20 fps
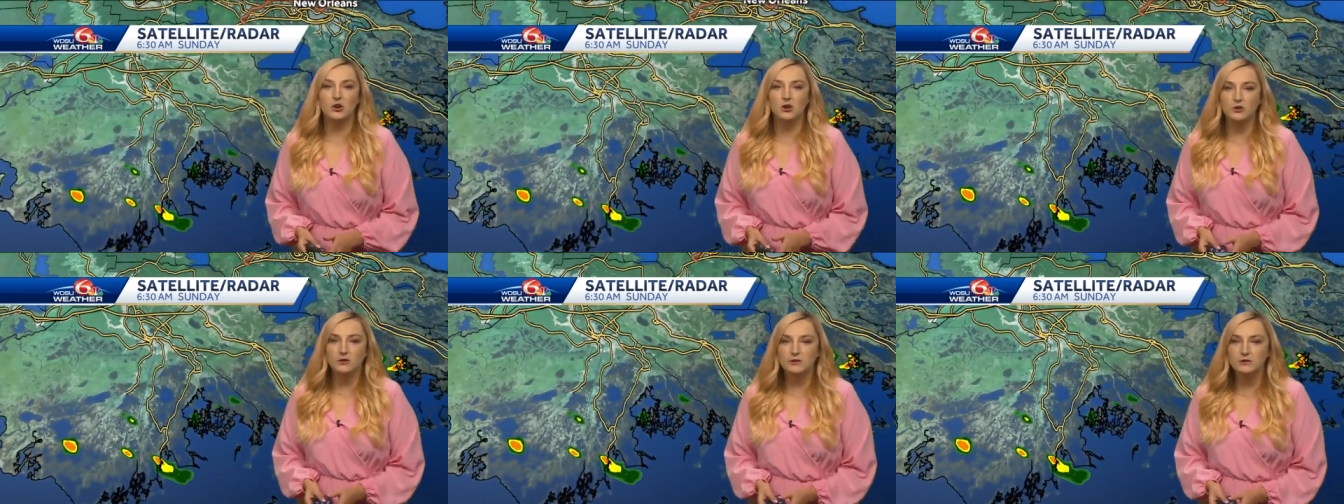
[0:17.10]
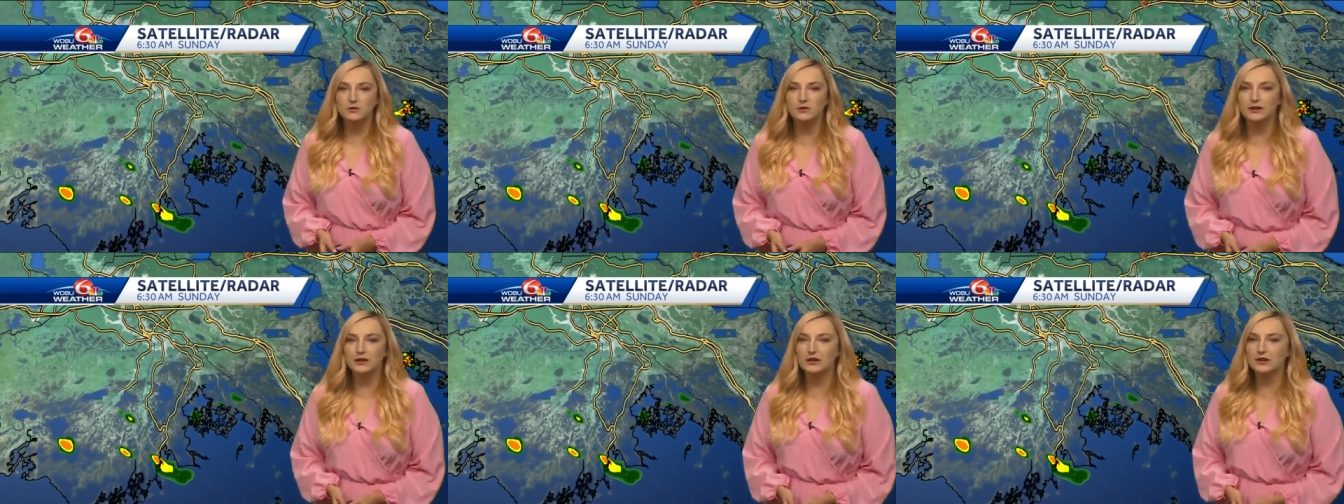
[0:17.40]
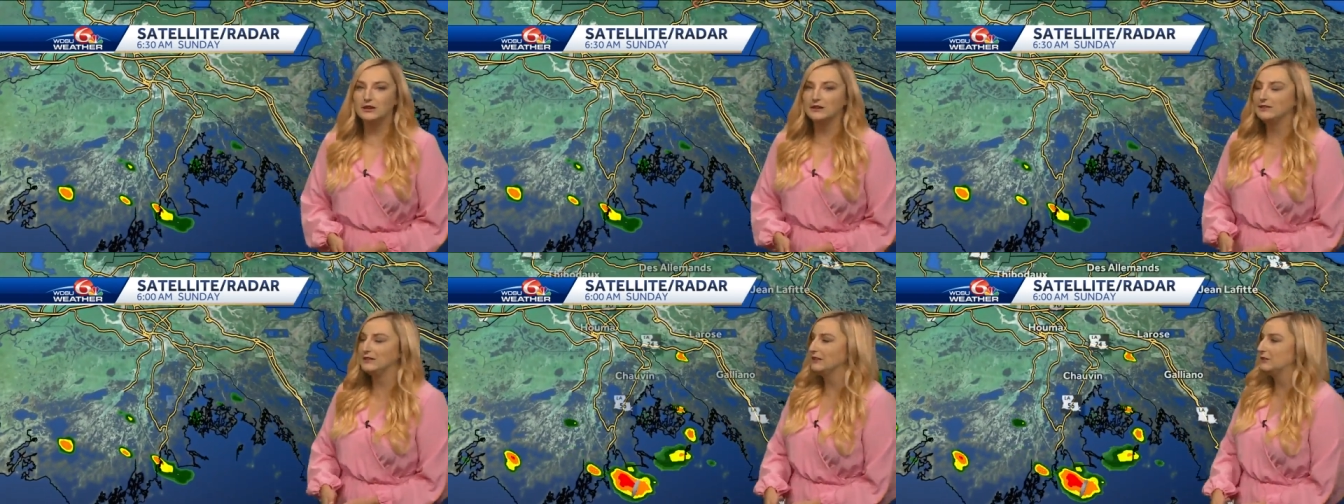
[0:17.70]
coastal
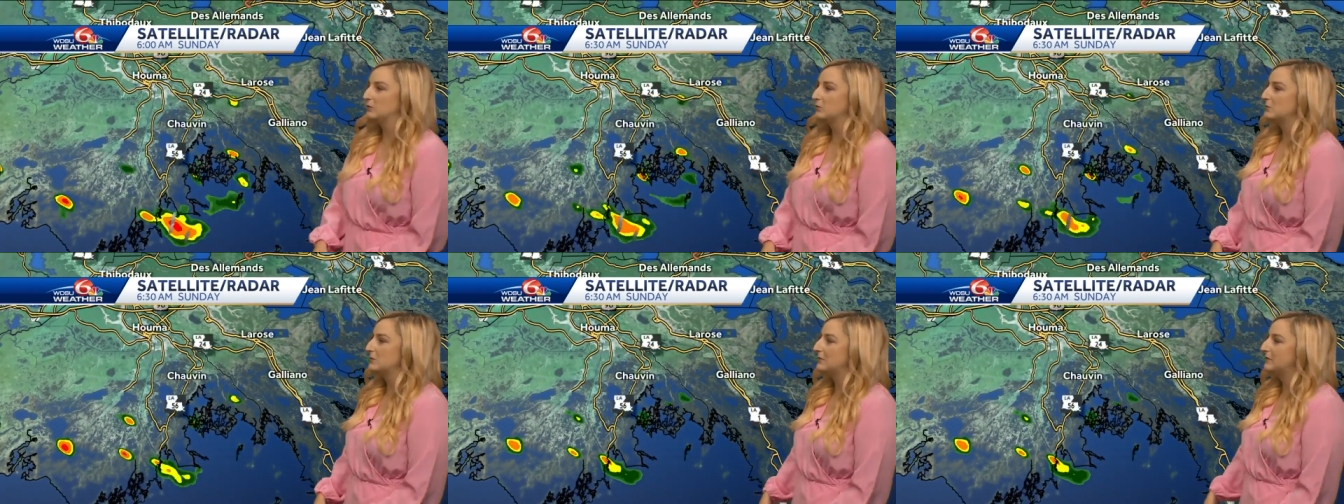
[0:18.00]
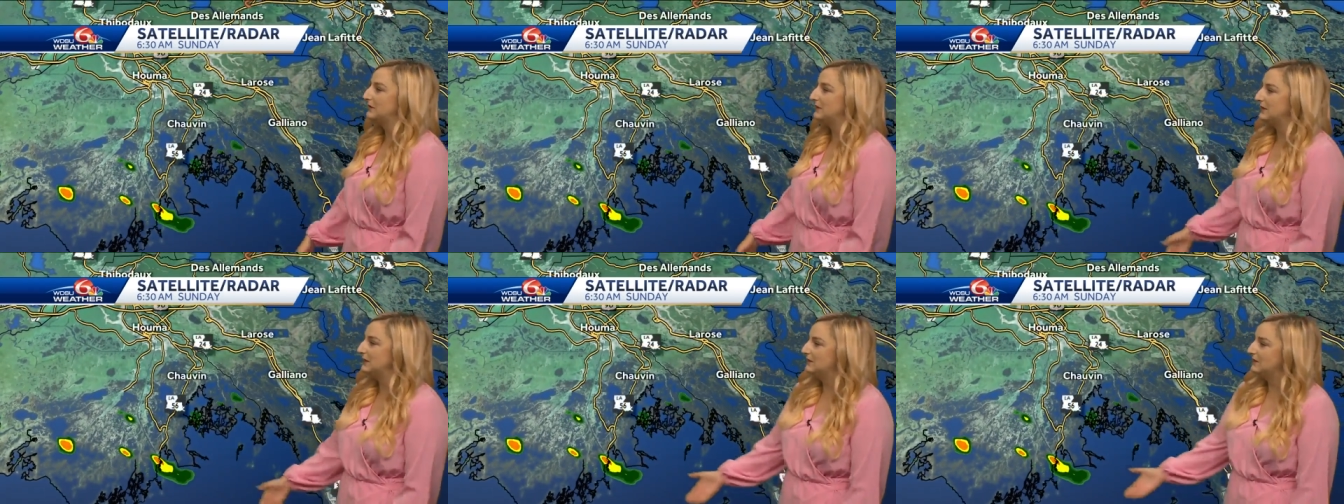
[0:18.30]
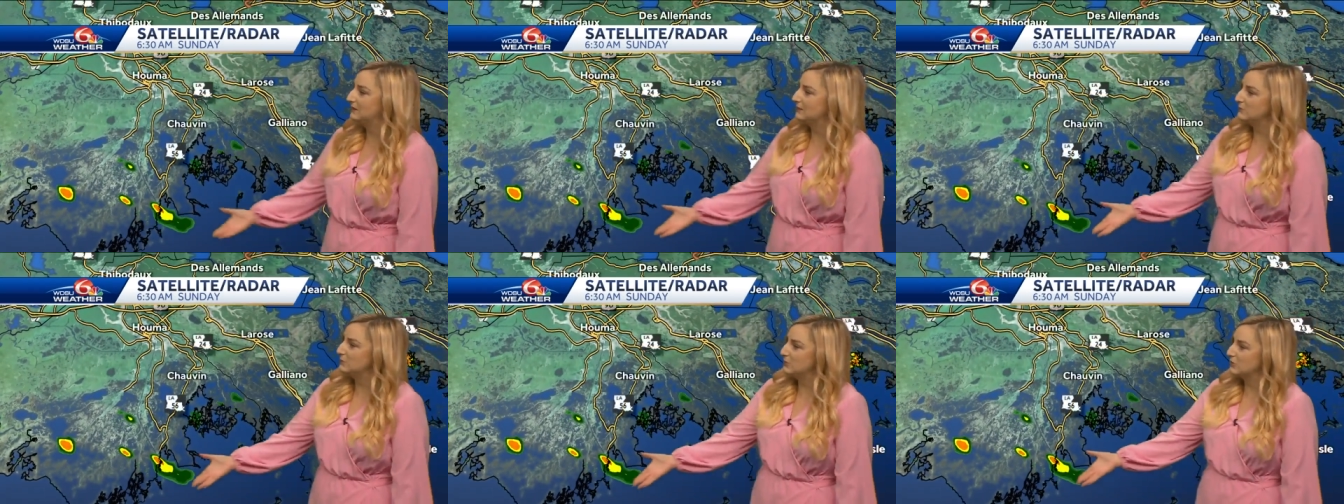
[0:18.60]
areas. That's where we've
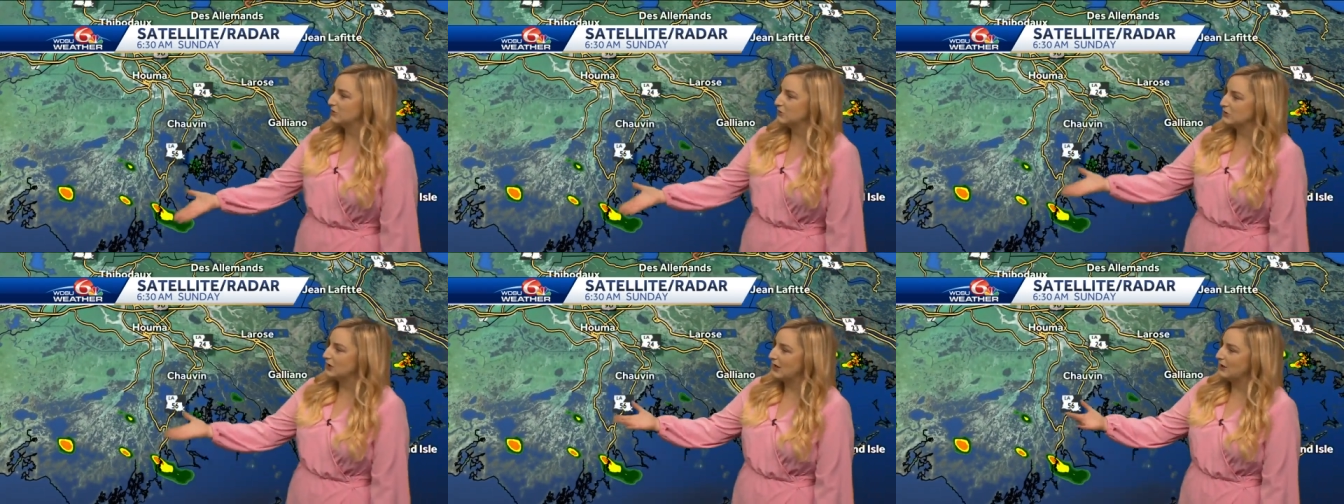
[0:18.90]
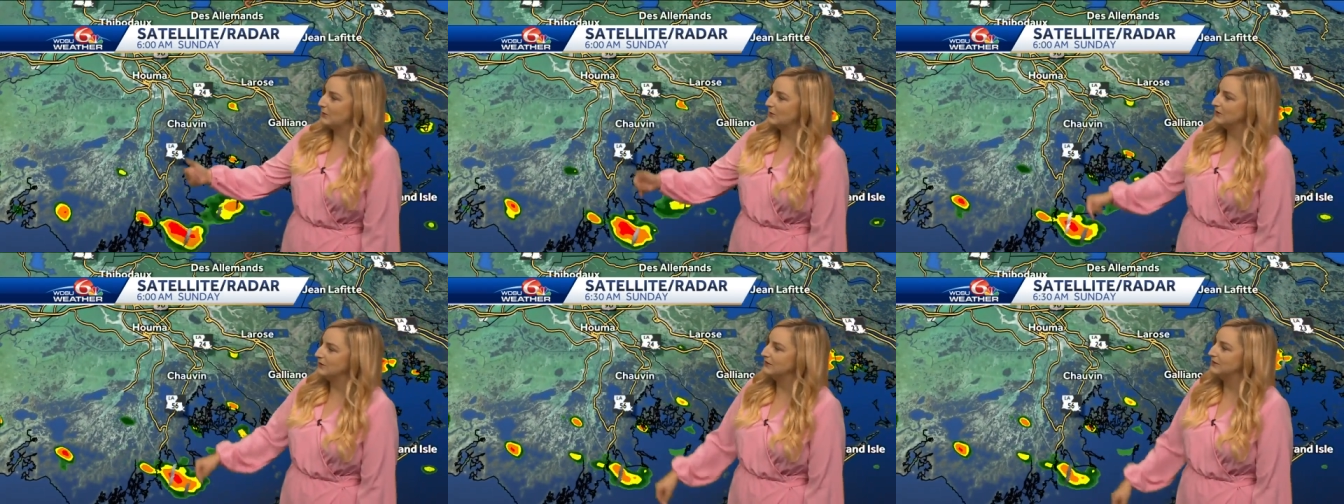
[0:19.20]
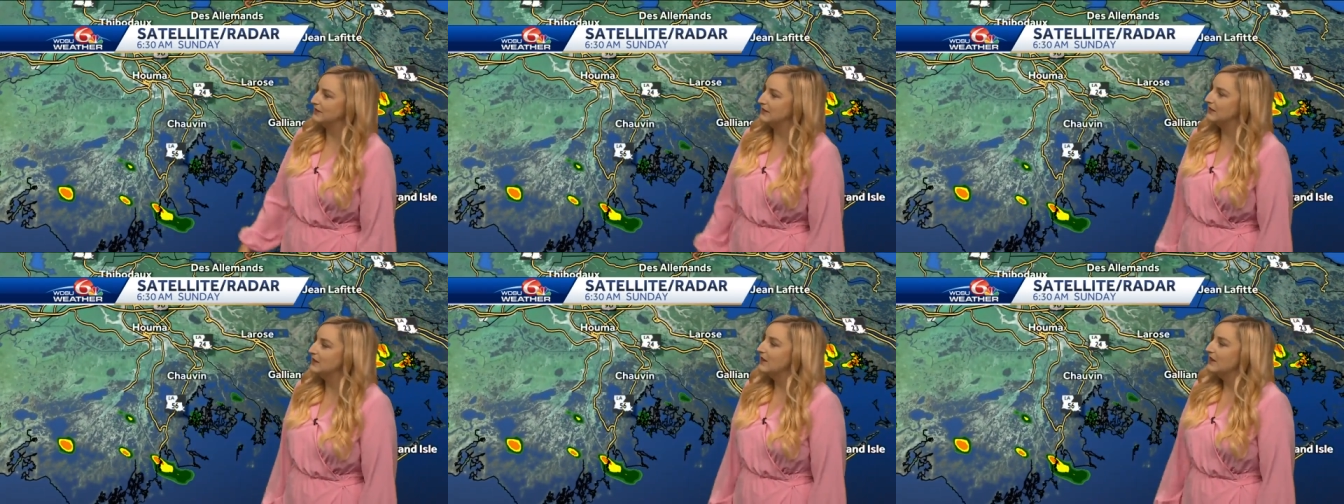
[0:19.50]
seen some more
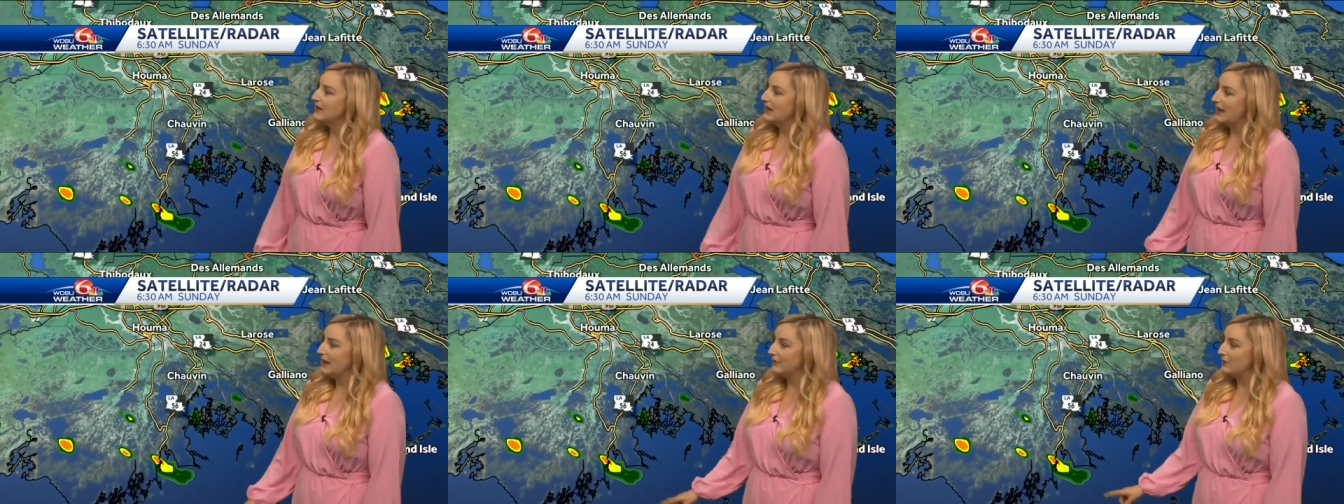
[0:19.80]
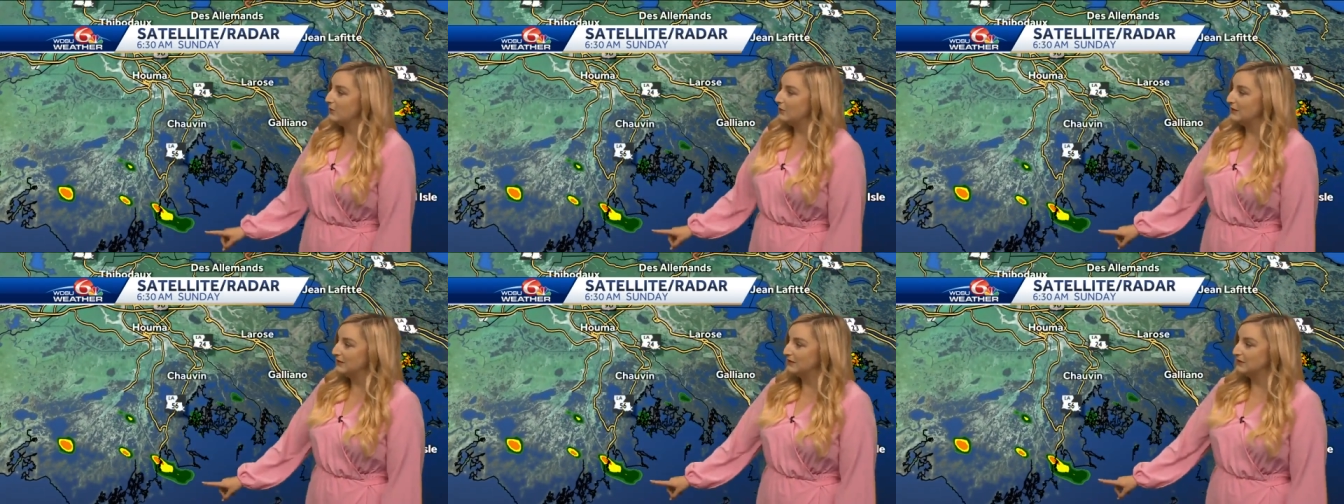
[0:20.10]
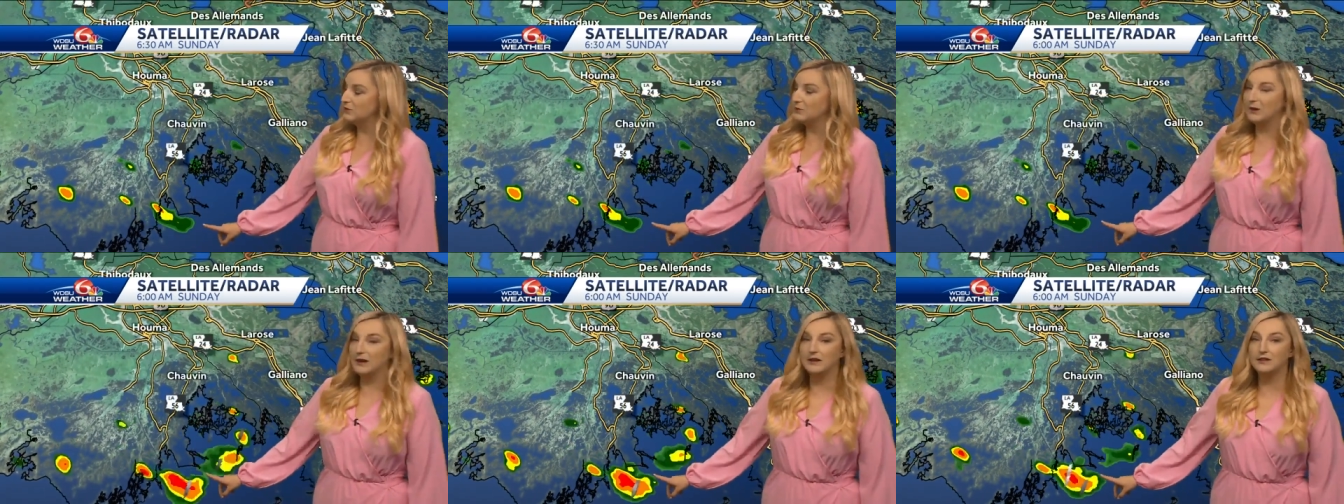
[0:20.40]
showers and every once
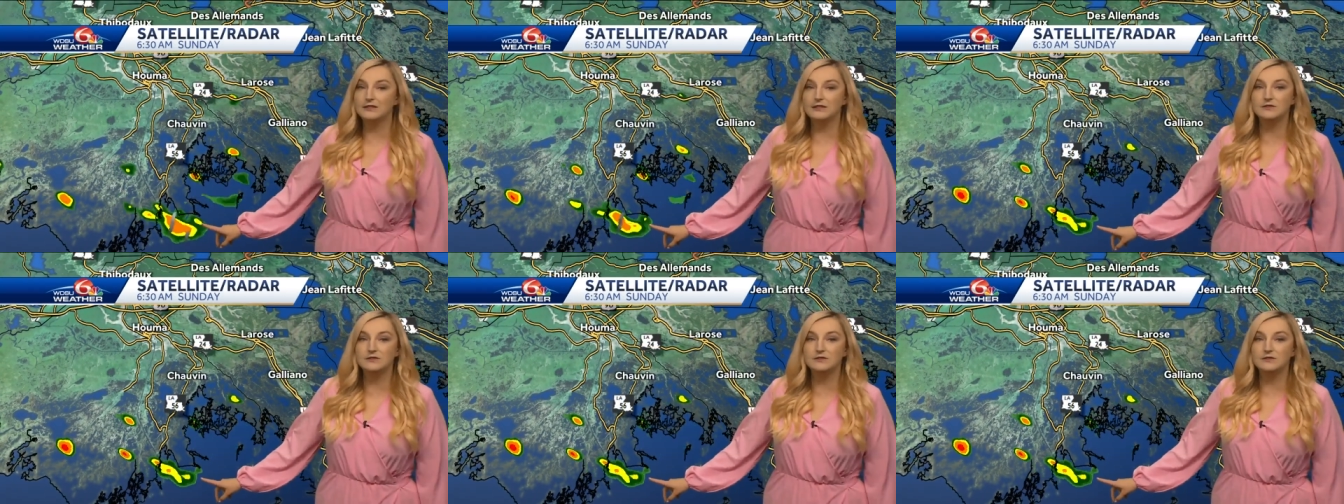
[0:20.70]
in a while,